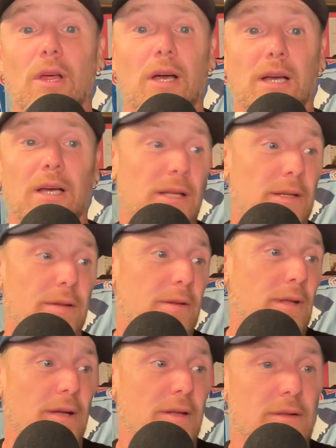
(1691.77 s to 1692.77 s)

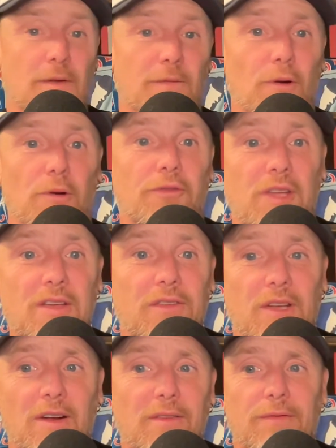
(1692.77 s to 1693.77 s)
the full
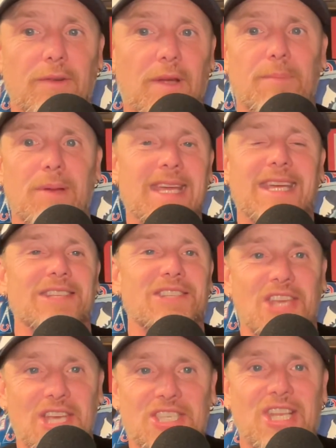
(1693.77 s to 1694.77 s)
season of being
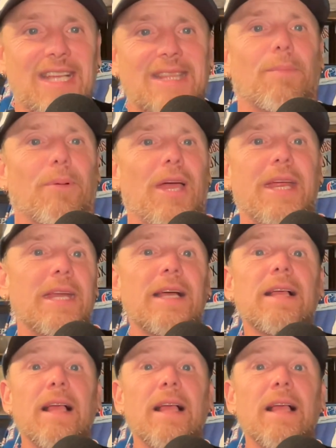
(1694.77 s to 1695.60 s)
consistent at the plate.